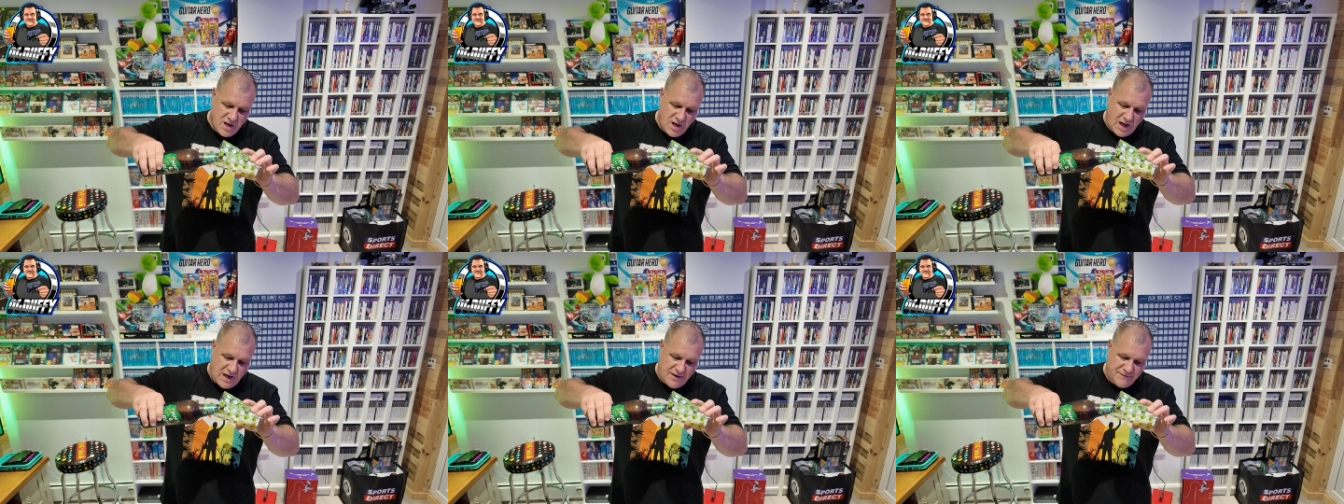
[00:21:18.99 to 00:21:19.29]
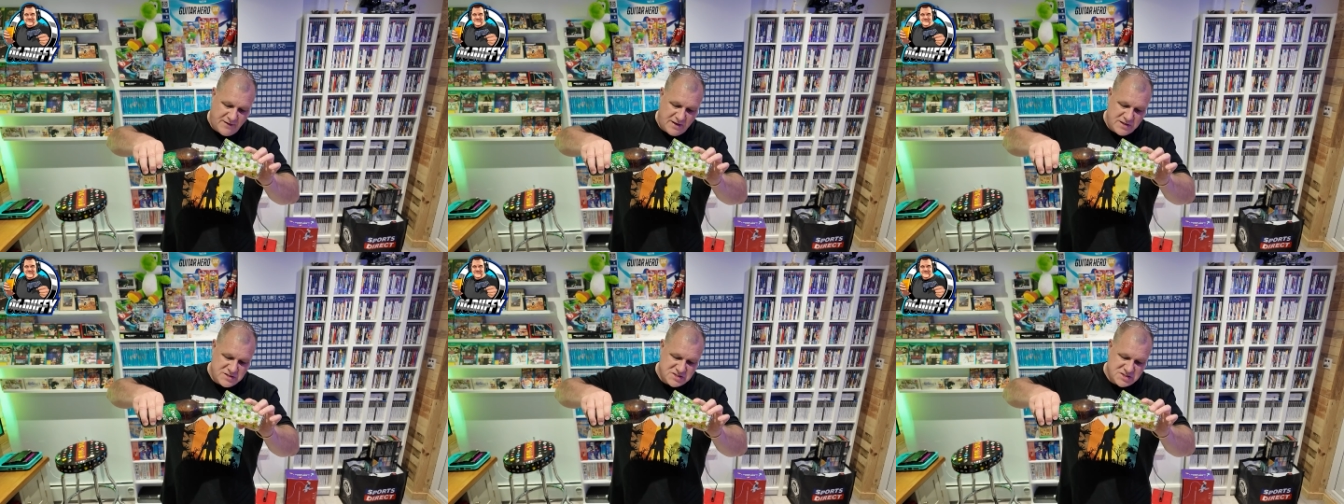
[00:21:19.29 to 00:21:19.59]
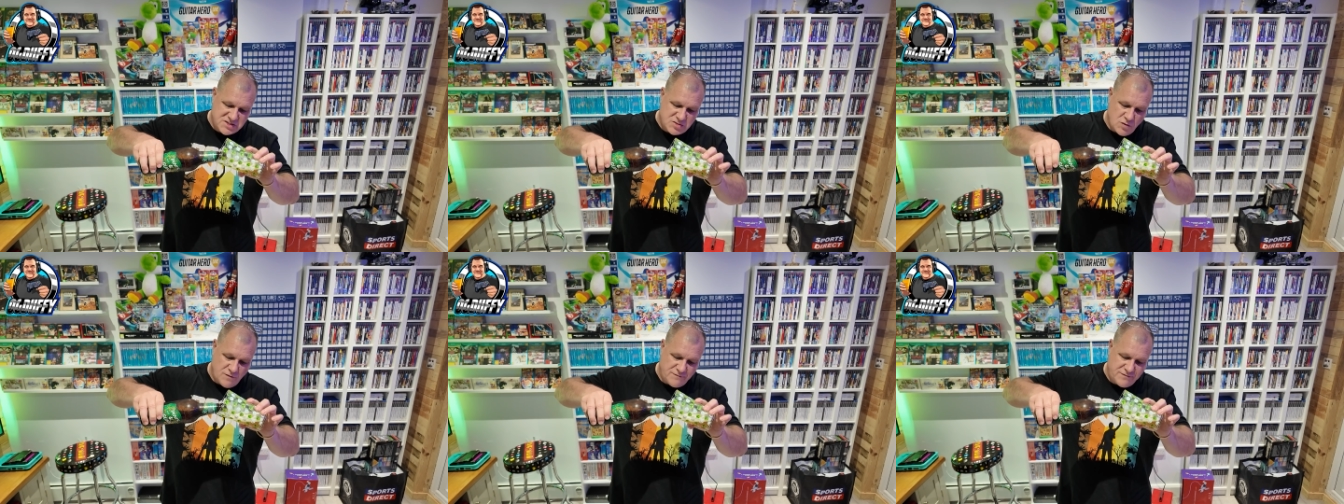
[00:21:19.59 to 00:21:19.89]
and I've only
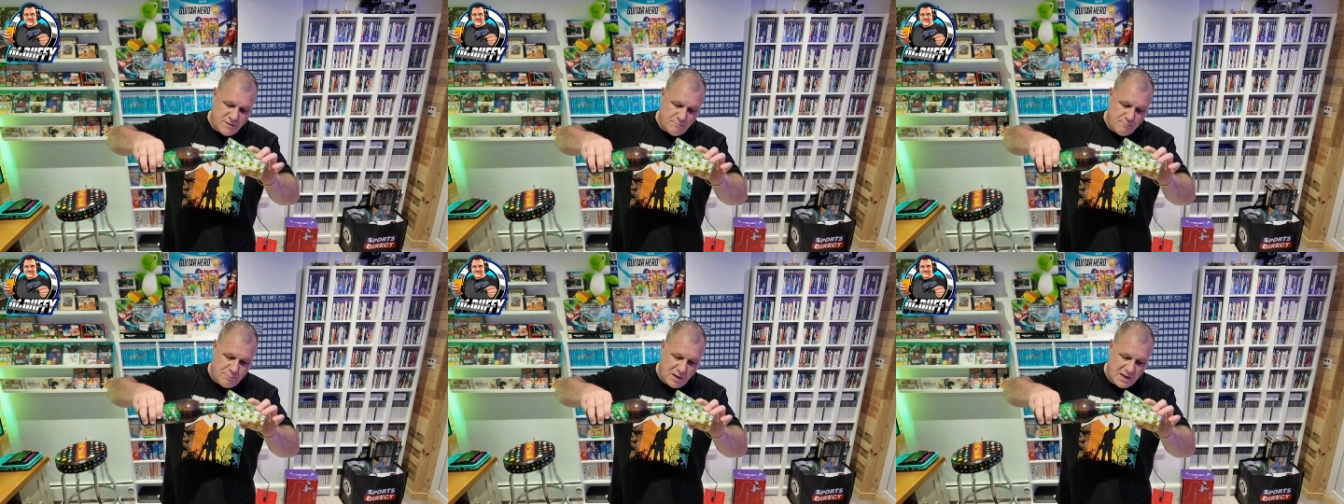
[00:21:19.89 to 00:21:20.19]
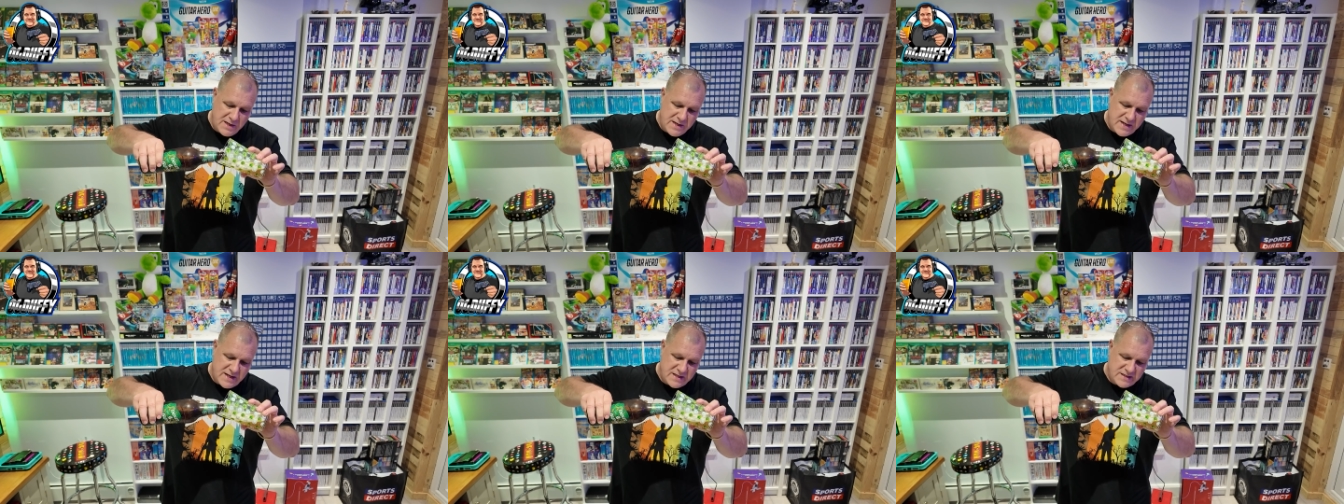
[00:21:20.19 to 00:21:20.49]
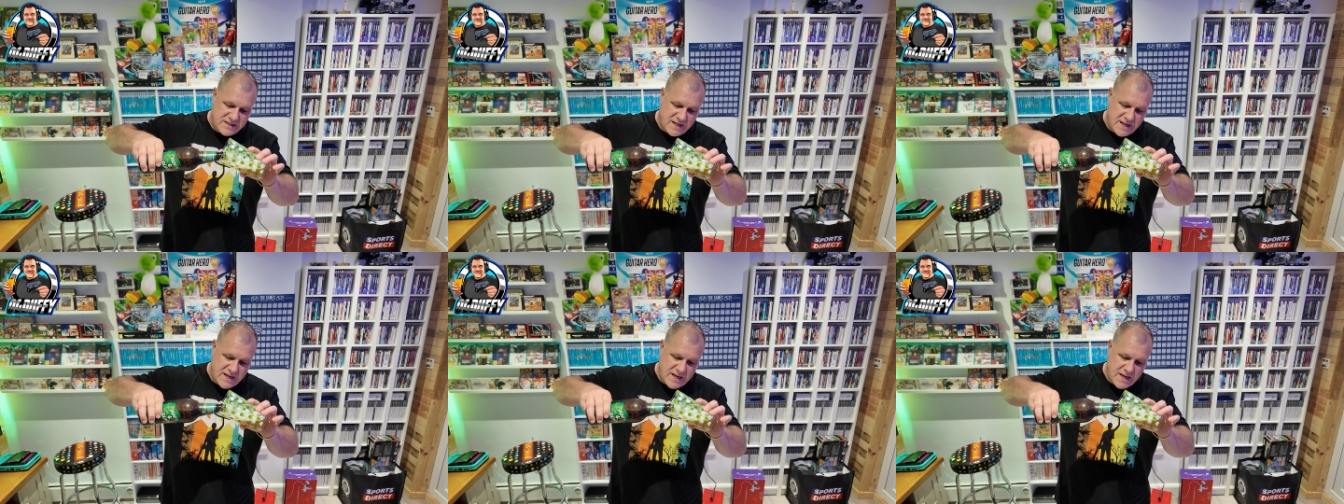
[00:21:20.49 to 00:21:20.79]
just sort of completed
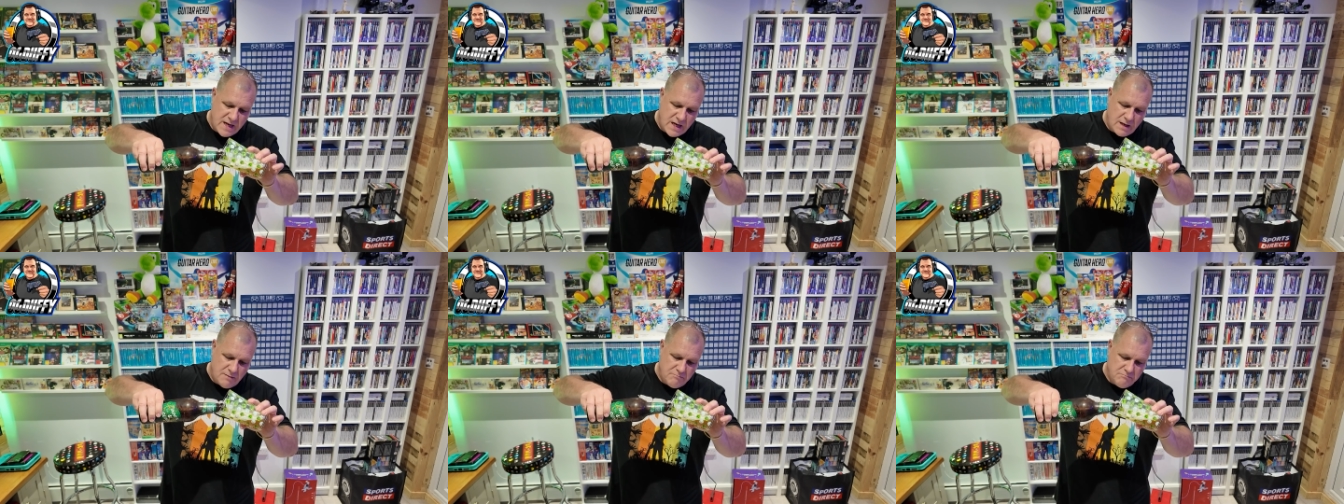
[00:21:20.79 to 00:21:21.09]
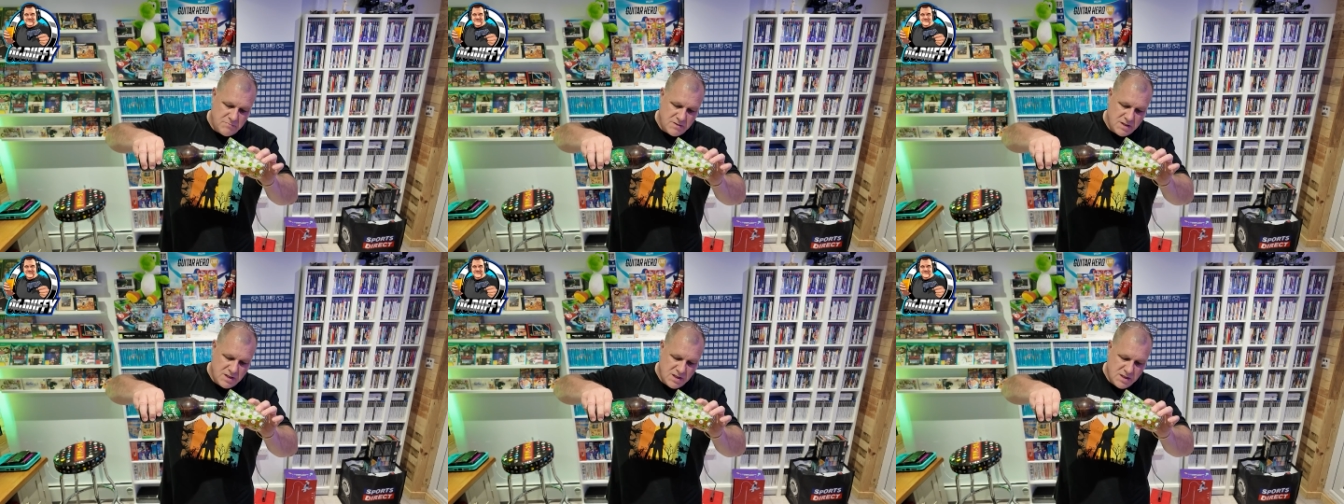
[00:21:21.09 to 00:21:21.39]
the